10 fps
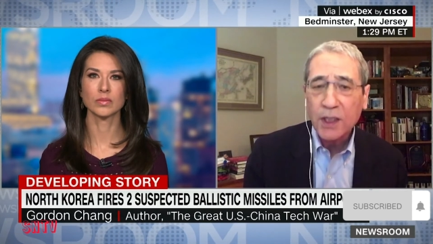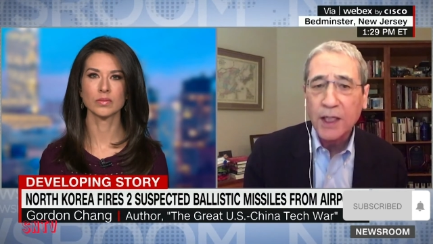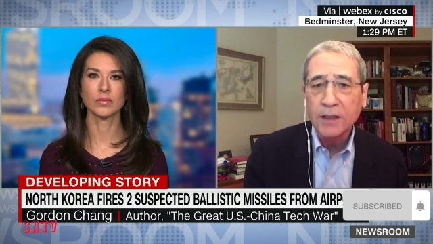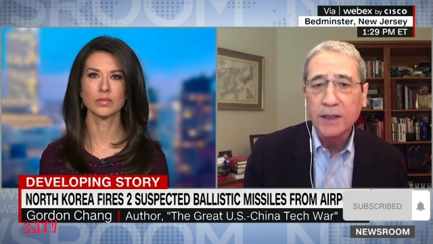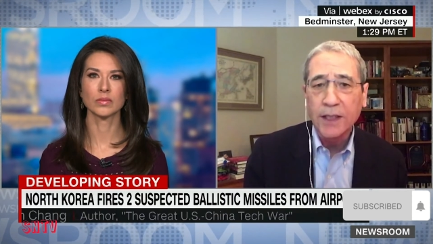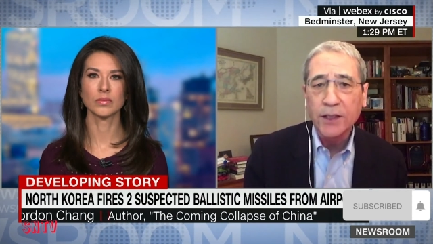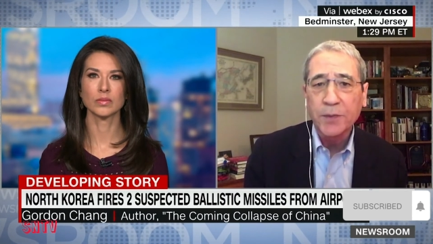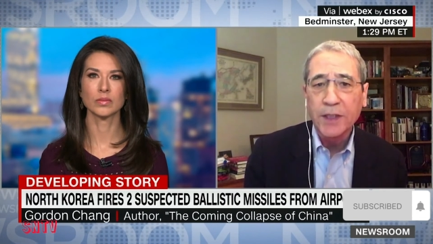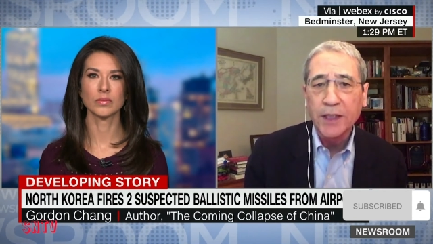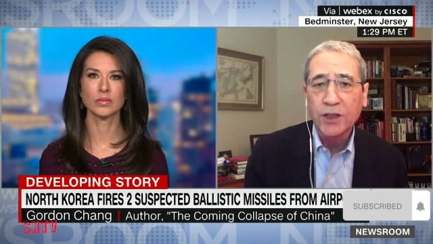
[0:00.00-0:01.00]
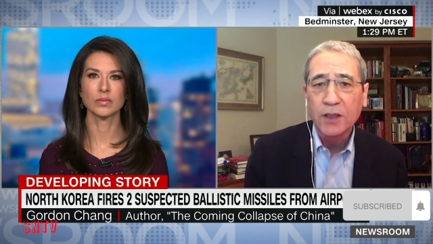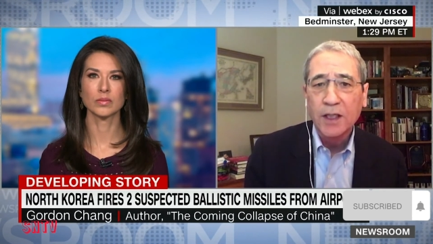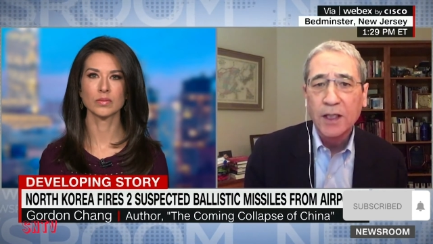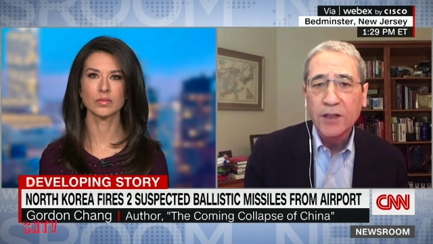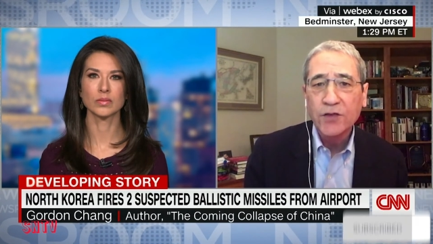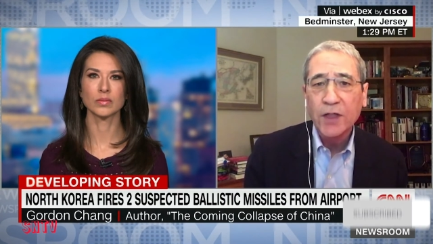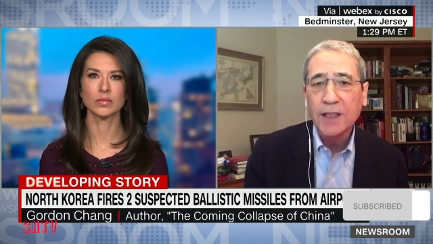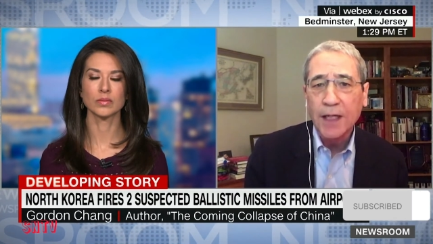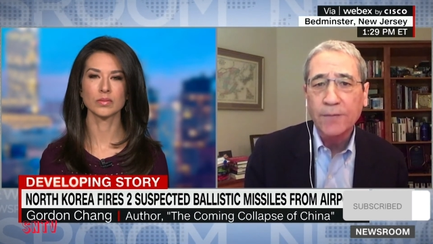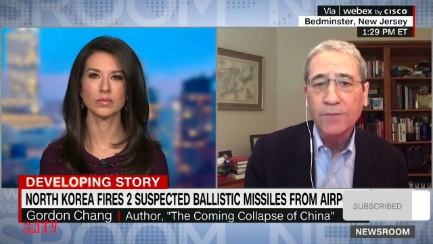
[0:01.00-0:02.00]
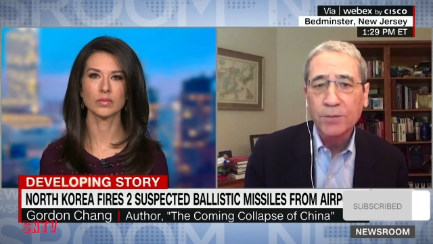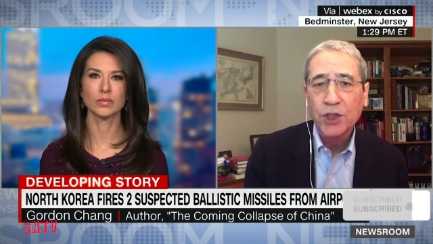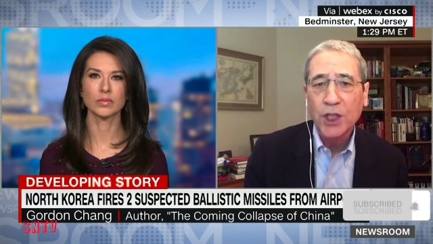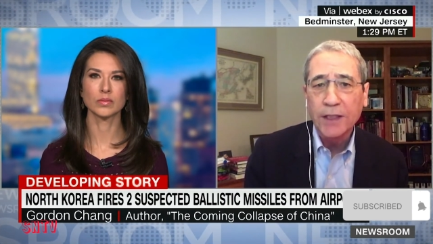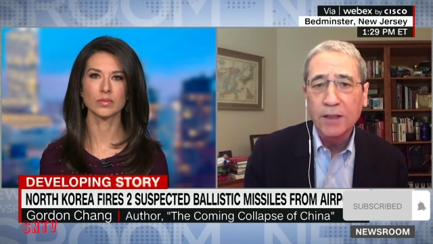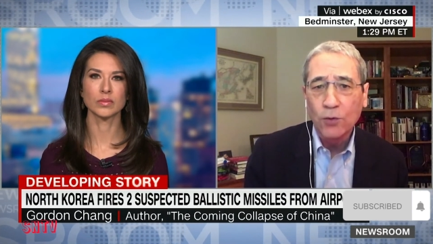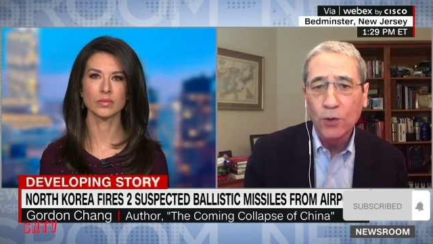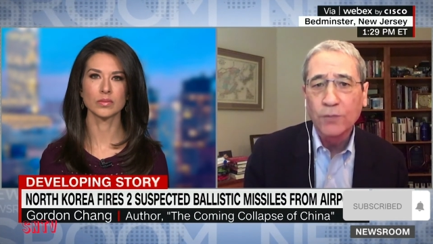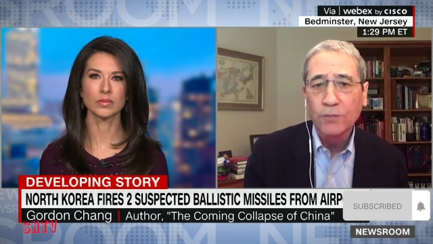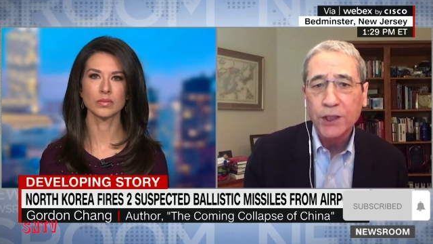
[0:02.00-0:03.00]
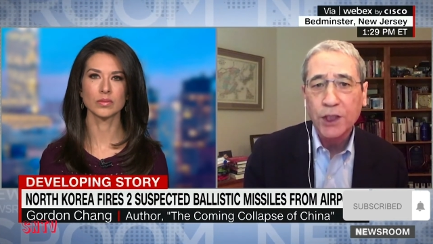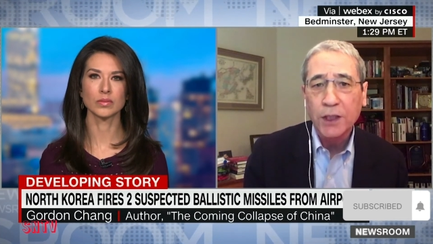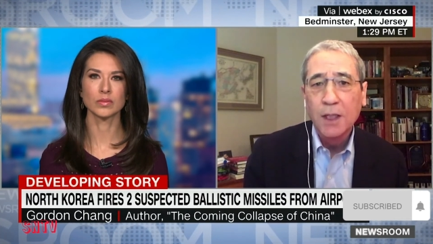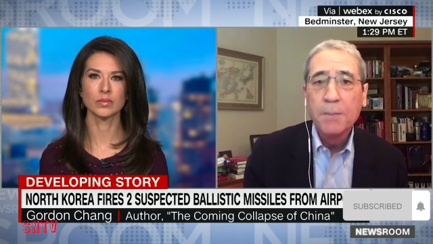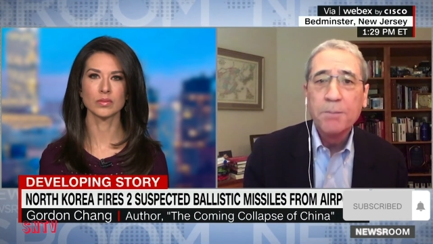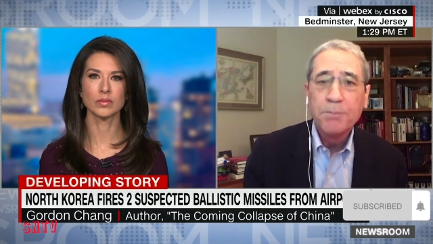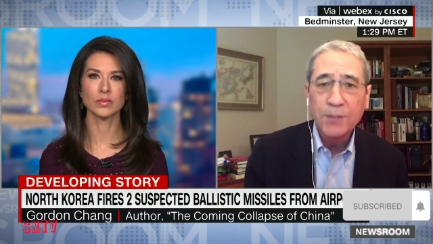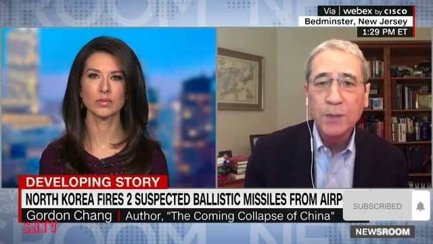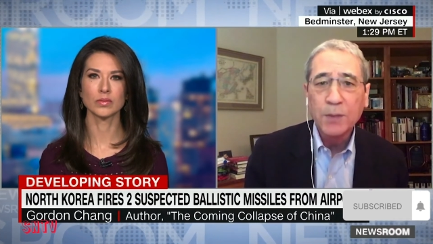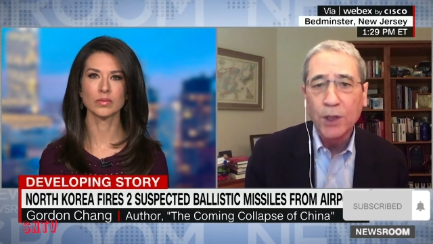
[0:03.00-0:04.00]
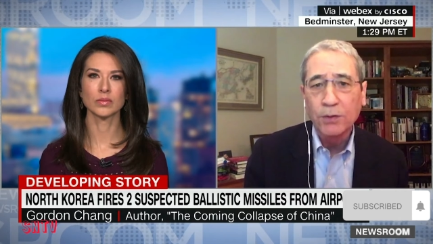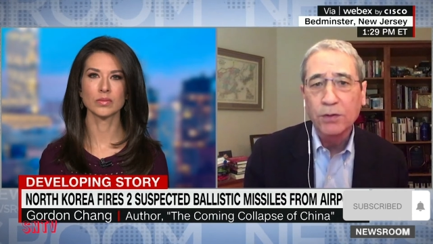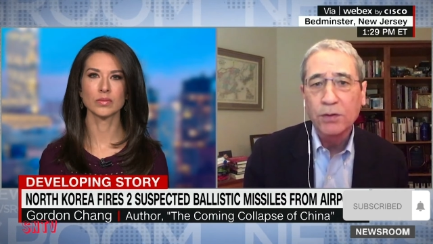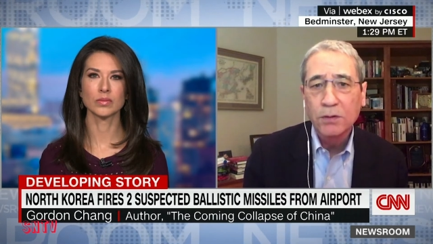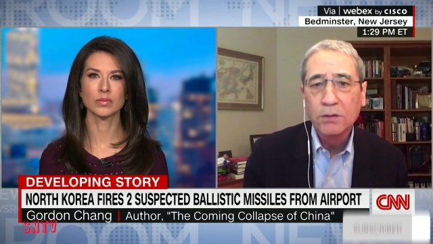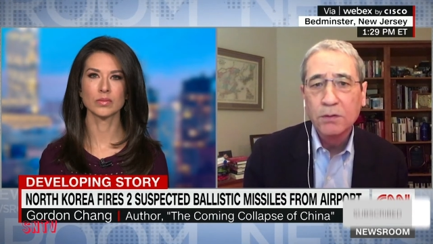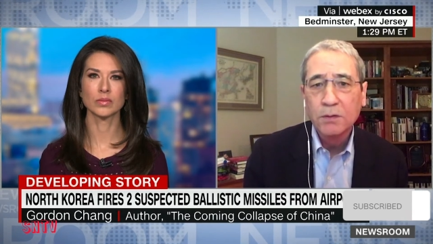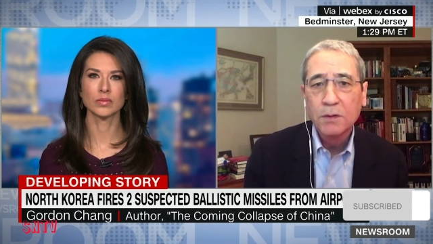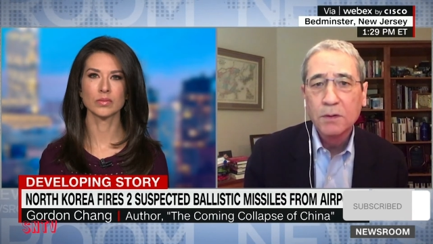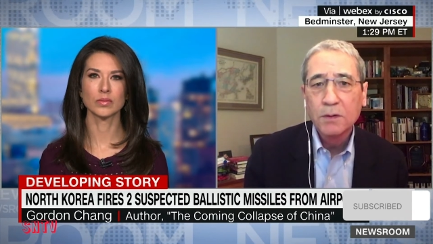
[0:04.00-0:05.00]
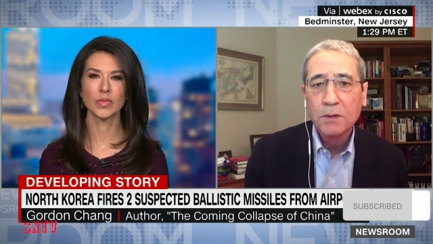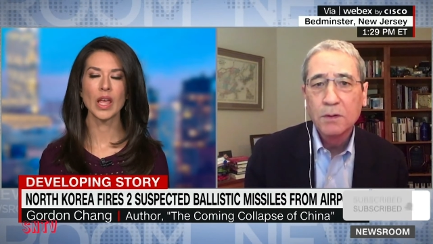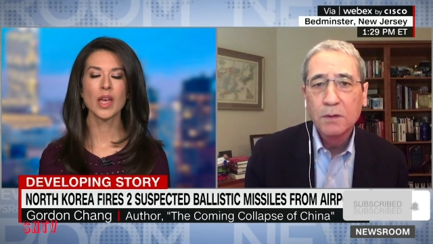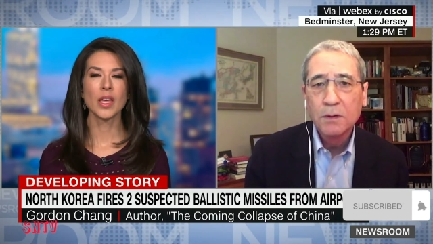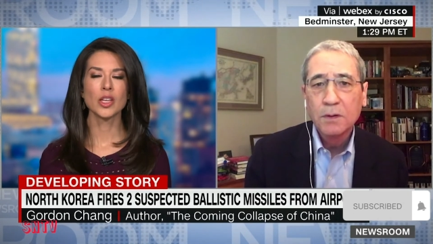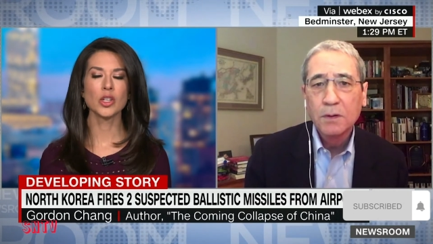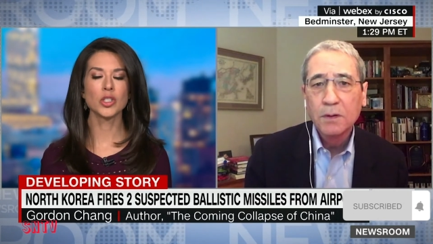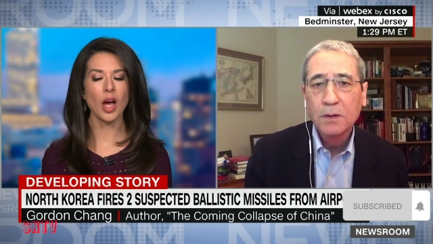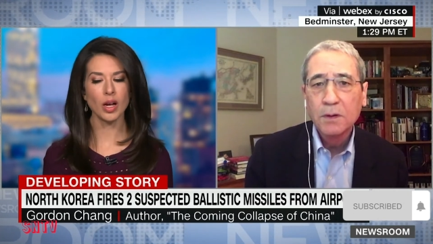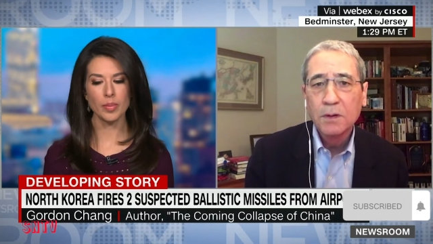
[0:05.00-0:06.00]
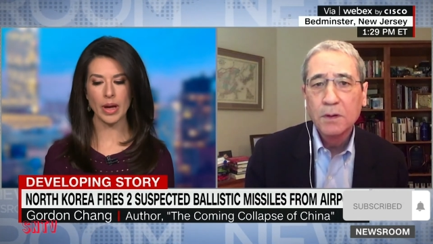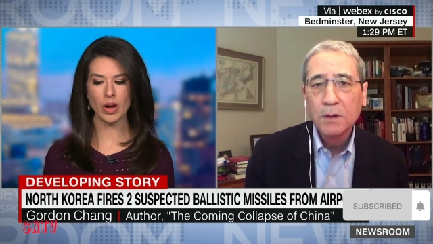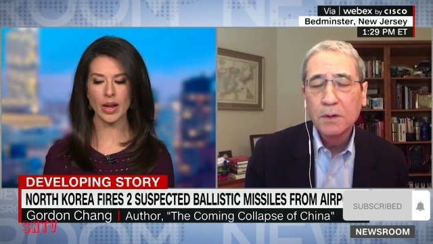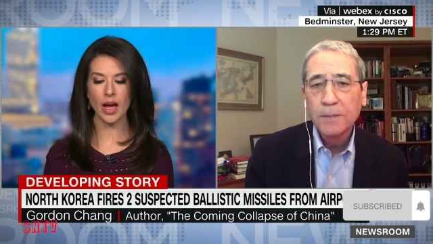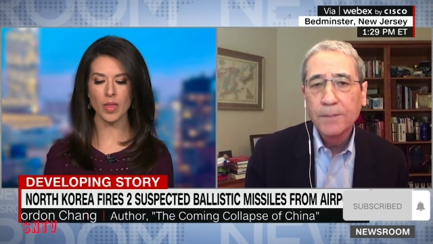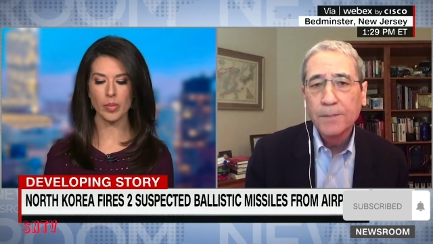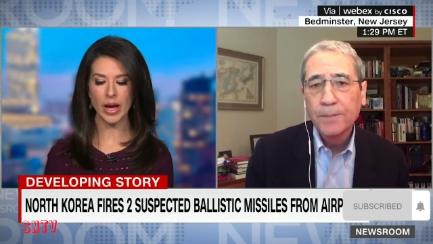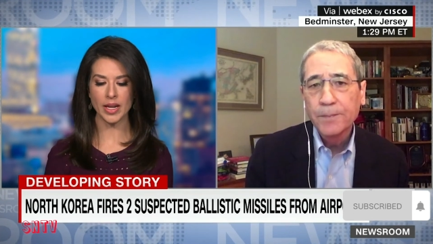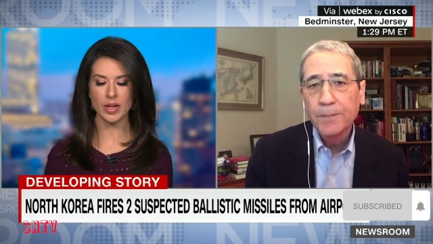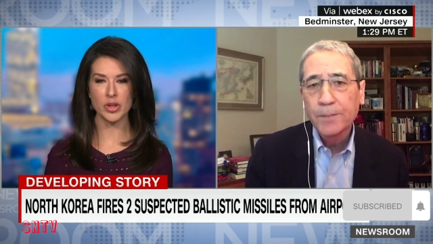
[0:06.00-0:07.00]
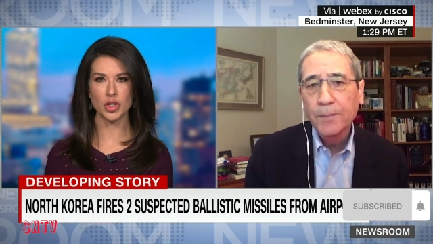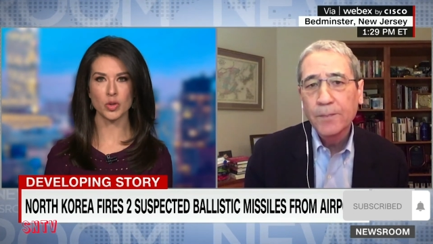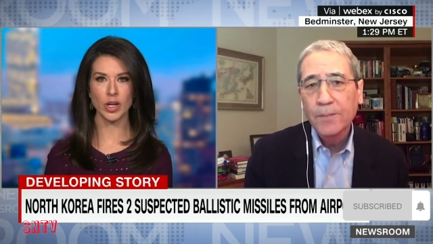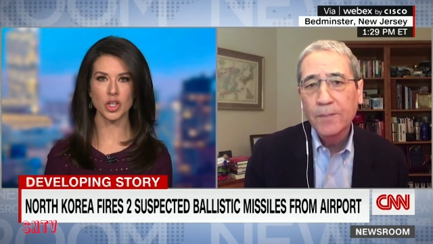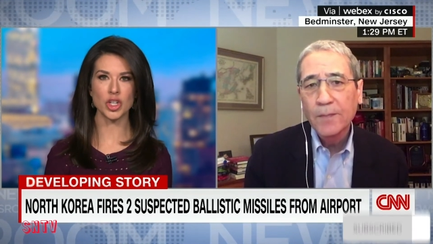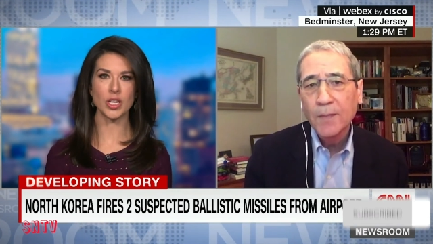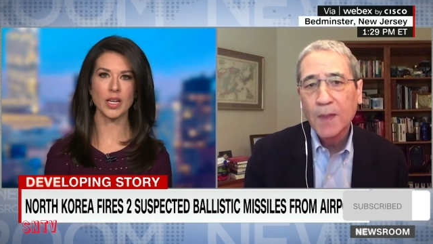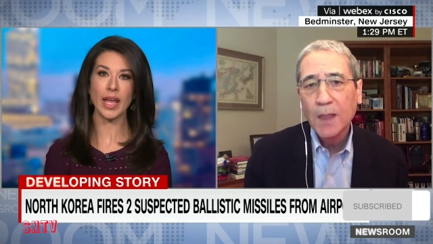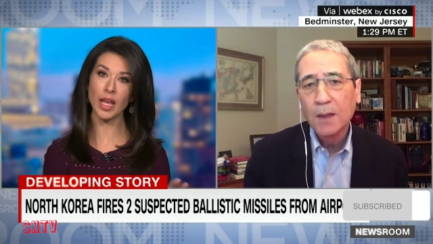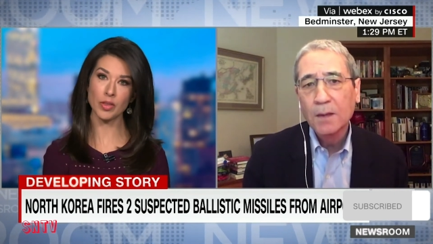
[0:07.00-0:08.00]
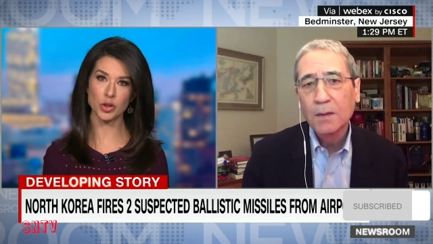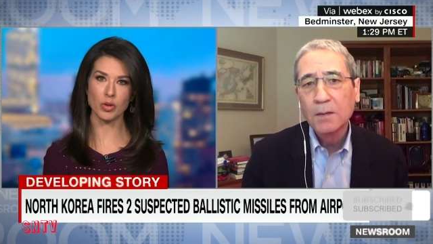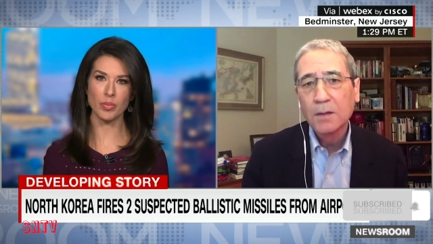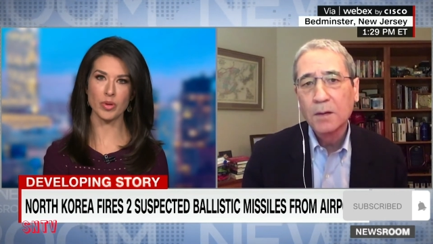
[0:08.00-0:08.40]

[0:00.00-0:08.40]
Speaker 1: likely explanation is they got it from China or Russia, maybe both.
Speaker 2: You talk about how the Biden administration and the Trump